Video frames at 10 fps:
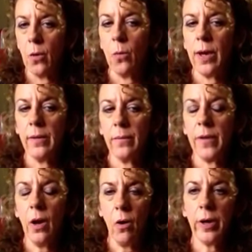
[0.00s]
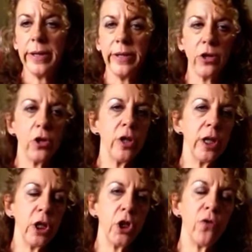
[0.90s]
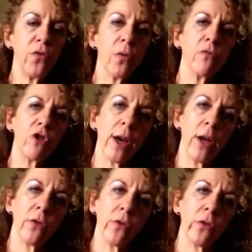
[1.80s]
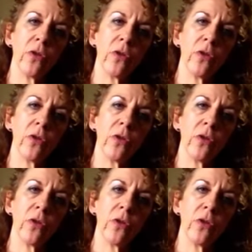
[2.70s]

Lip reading: Well, they are conditioned in you from childhood,